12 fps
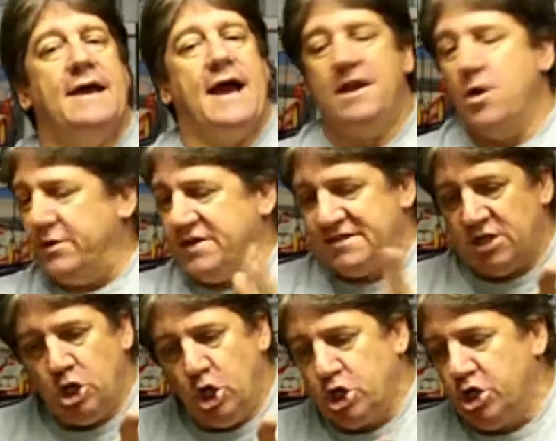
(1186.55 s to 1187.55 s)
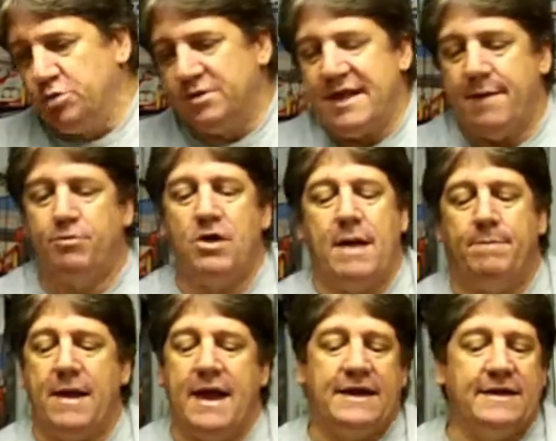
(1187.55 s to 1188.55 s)
I know it doesn't look good with that
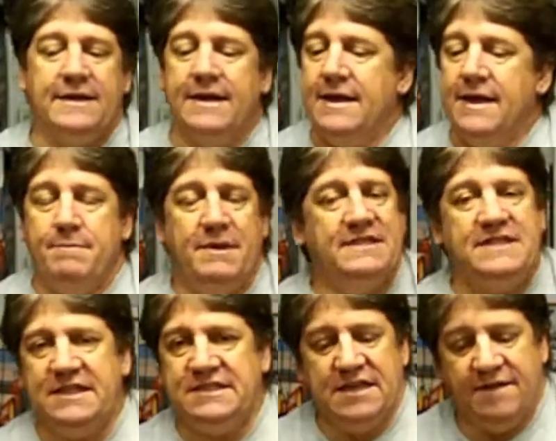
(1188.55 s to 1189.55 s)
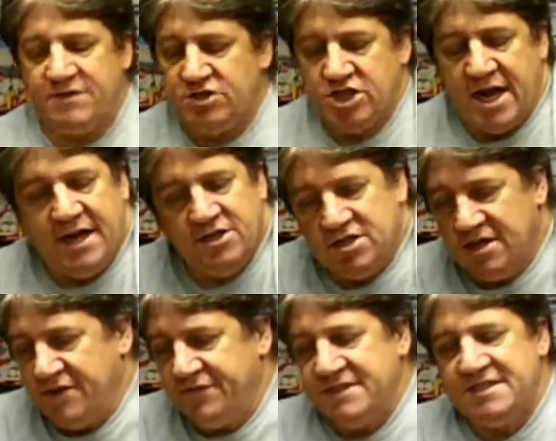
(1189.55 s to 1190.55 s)
prop on it, but it's easy enough to change. You
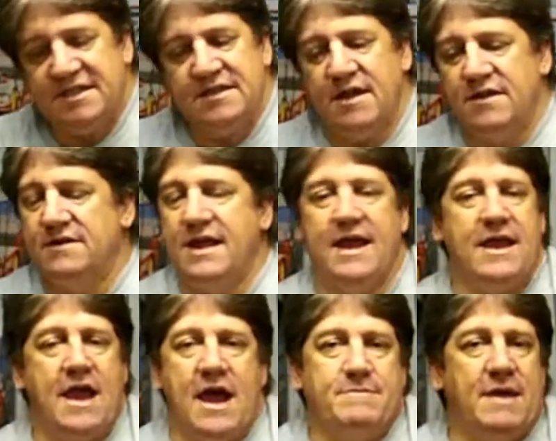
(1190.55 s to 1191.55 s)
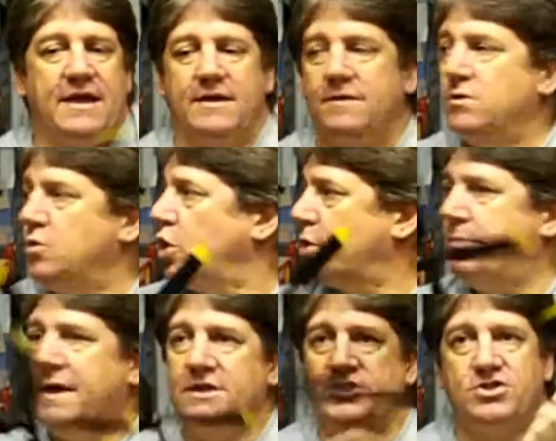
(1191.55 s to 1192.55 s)
know, if it's sitting on my
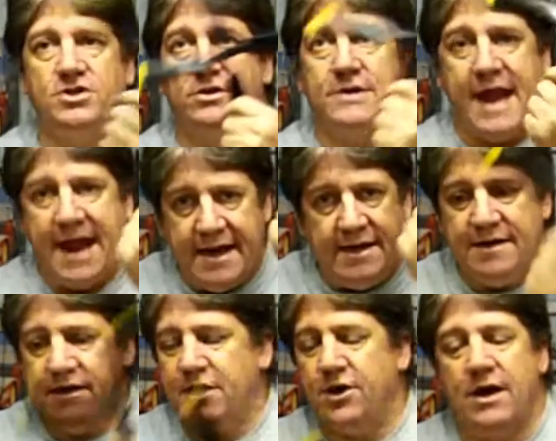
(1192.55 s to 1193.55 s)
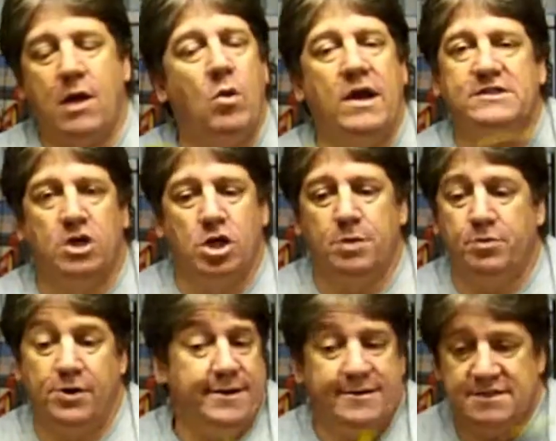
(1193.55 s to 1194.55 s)
workbench or hanging in here and I want it to look
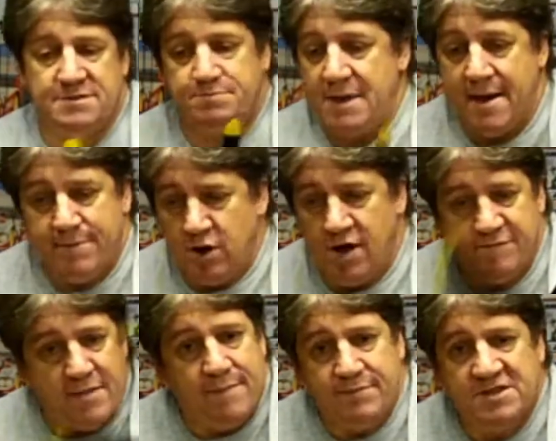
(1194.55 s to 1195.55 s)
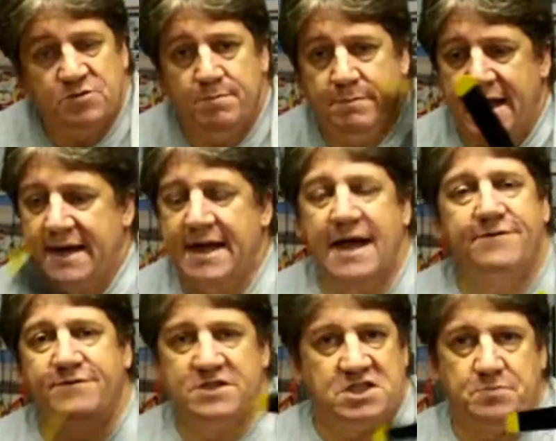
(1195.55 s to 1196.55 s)
pretty, just pop it off, pop this one back on
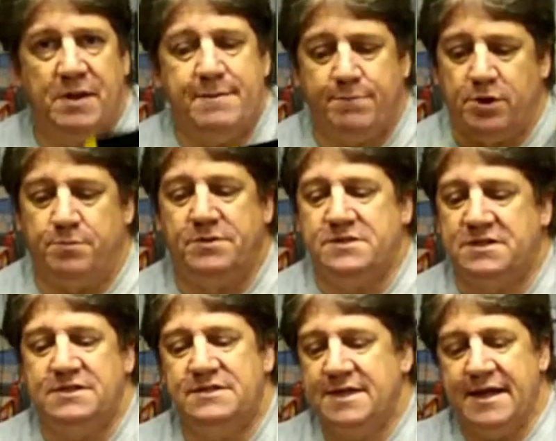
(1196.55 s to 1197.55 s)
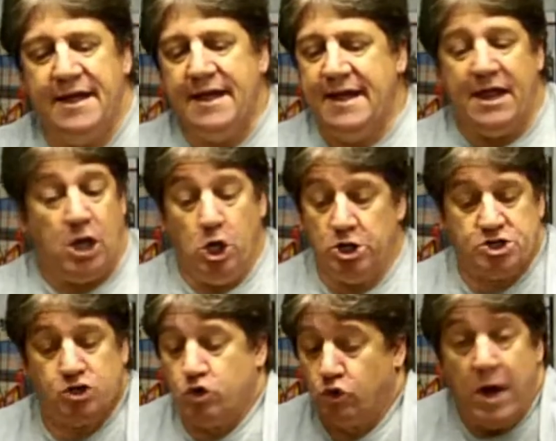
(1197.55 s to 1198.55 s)
for display purposes. It
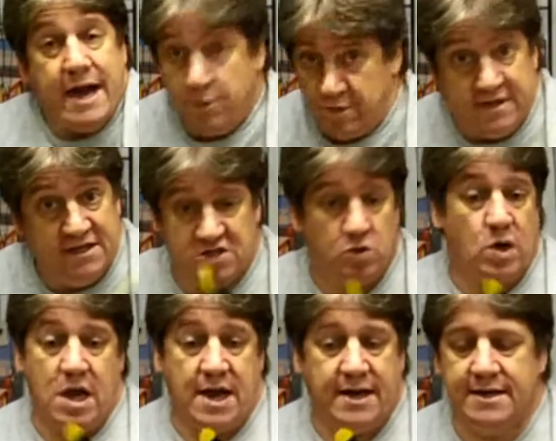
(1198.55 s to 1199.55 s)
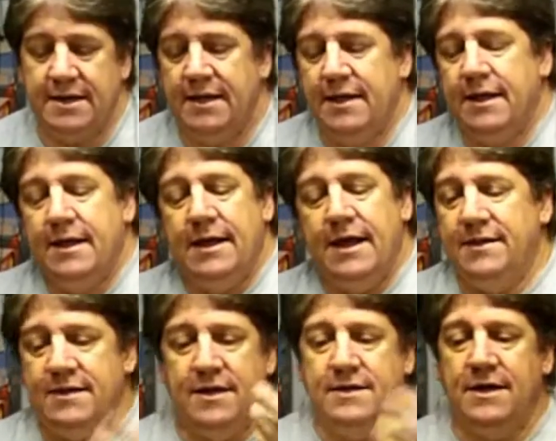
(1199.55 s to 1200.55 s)
looks great with this one on it.
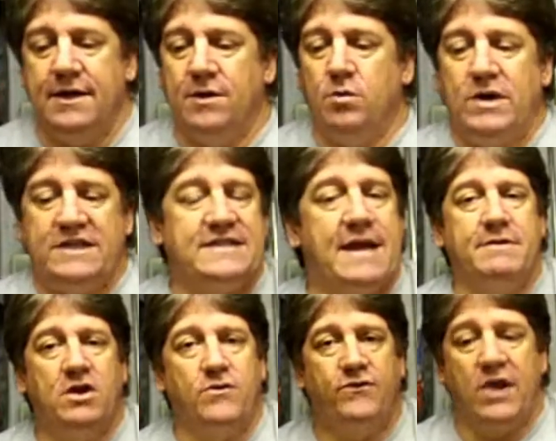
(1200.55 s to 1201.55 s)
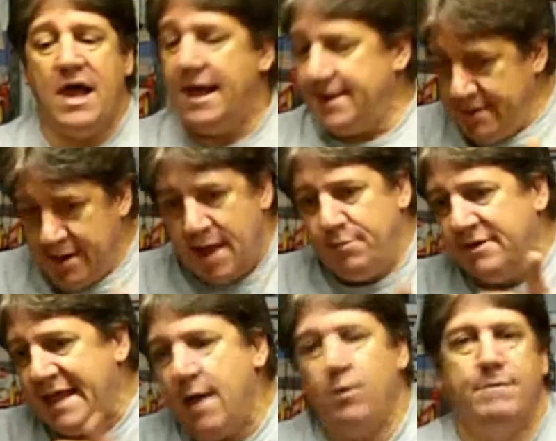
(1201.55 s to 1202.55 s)
And then when it's to go fly, I
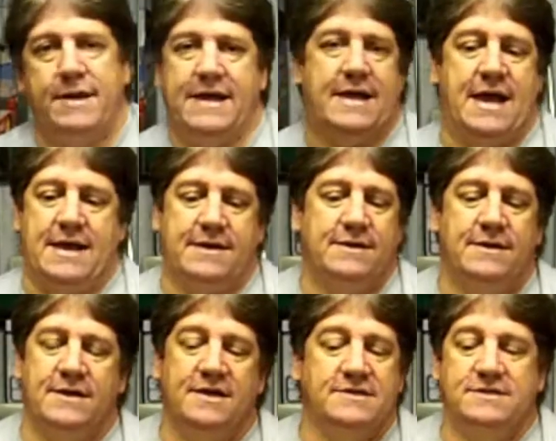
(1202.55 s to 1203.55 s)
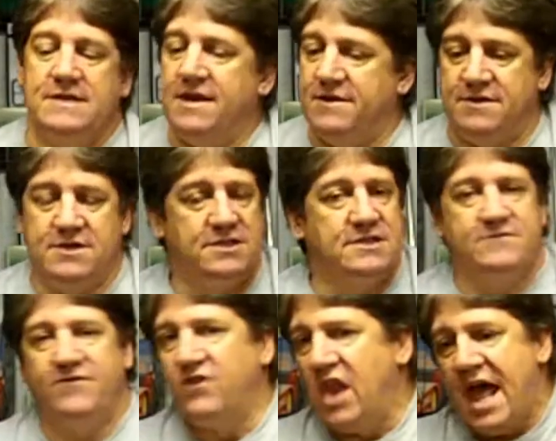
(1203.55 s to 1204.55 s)
put that one back on it because it
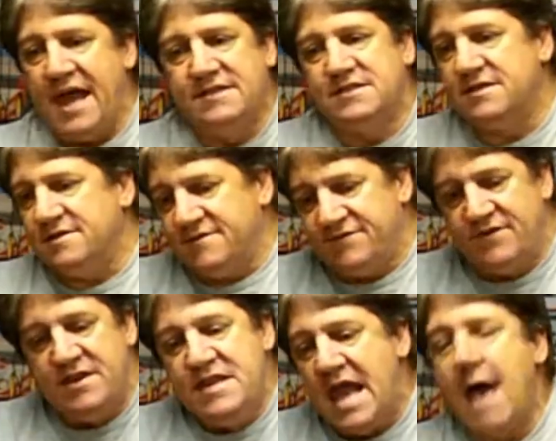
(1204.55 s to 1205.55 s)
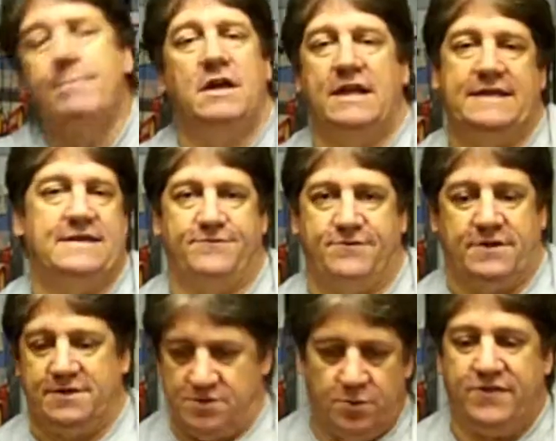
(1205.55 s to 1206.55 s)
just flies phenomenally
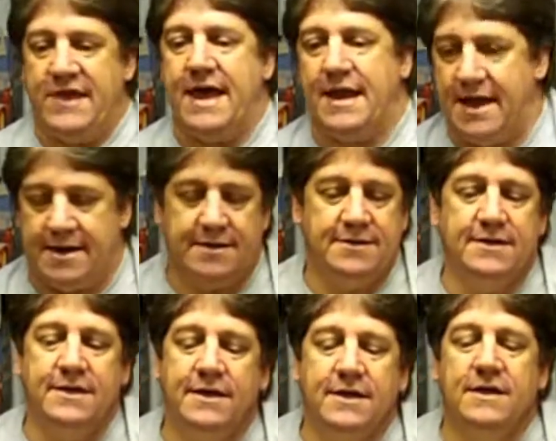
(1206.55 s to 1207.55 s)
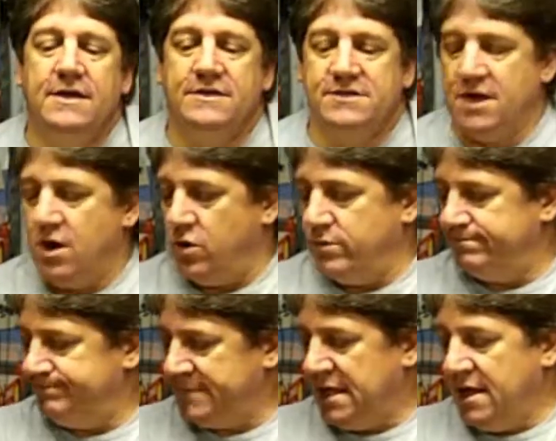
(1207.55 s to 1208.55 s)
different with that on it. So
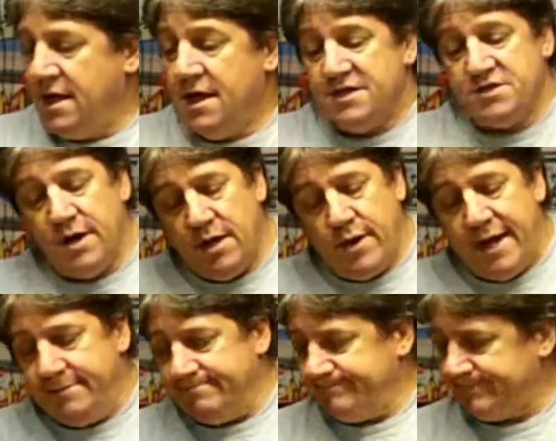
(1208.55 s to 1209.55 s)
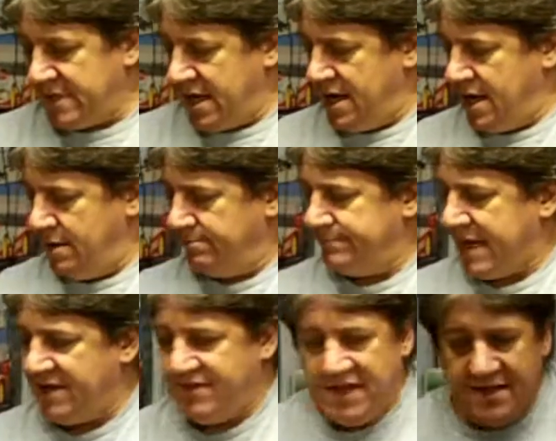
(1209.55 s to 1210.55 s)
anyway,
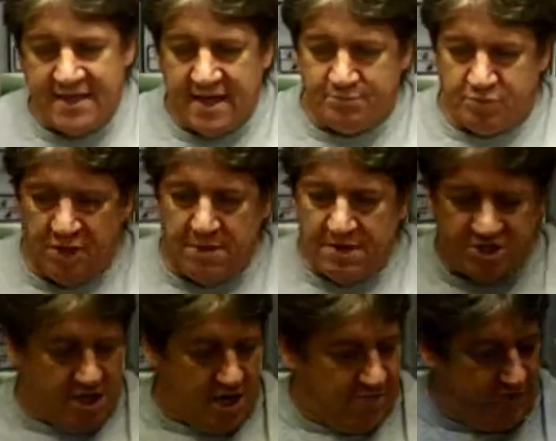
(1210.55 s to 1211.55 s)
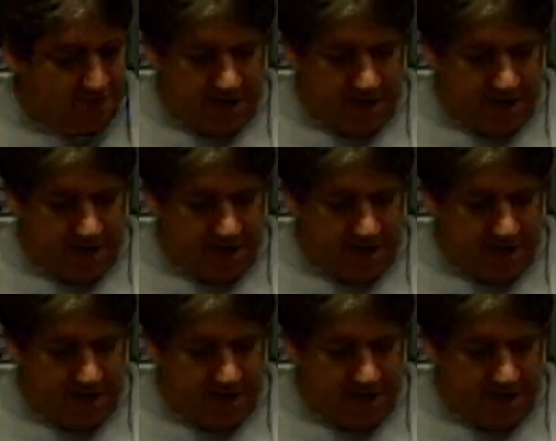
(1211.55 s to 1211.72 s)
I think that pretty much covers